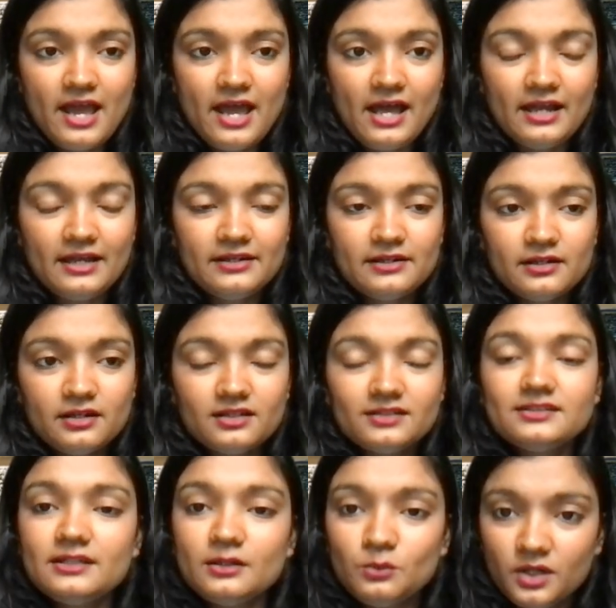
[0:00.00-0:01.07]
and
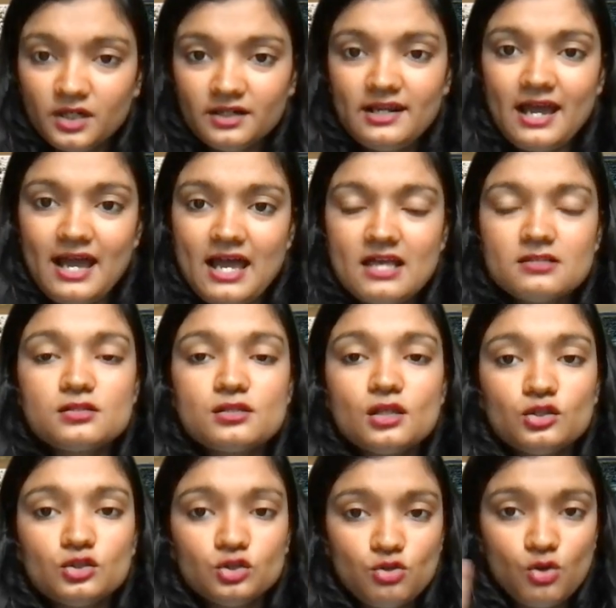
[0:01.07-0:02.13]
the word has
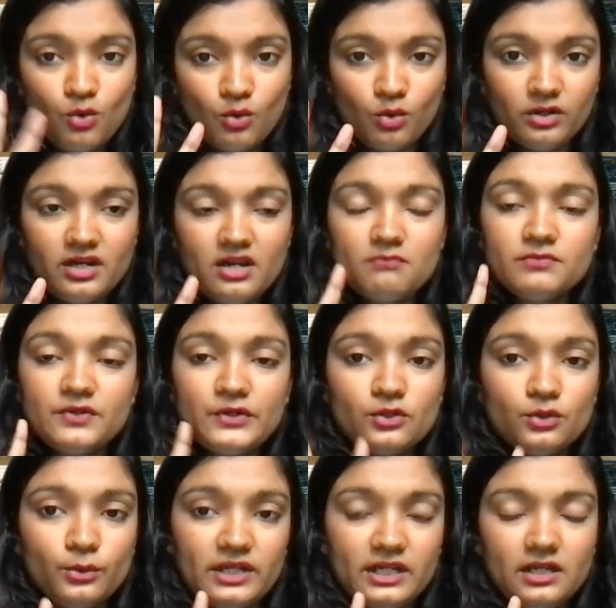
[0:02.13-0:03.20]
do, number
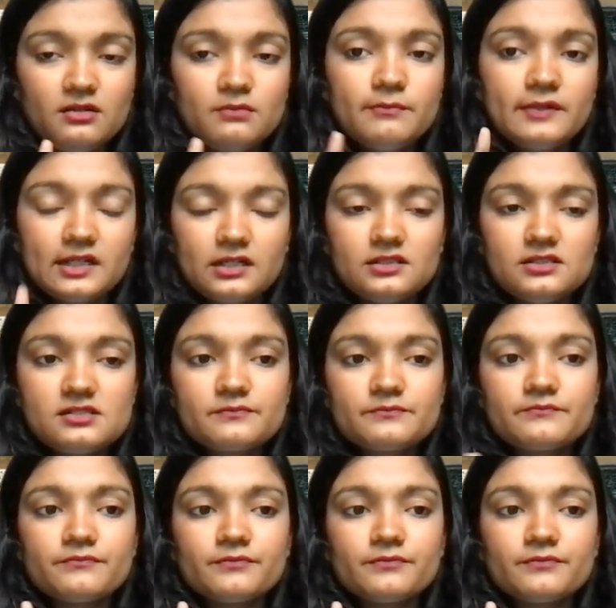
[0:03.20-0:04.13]
do in it, because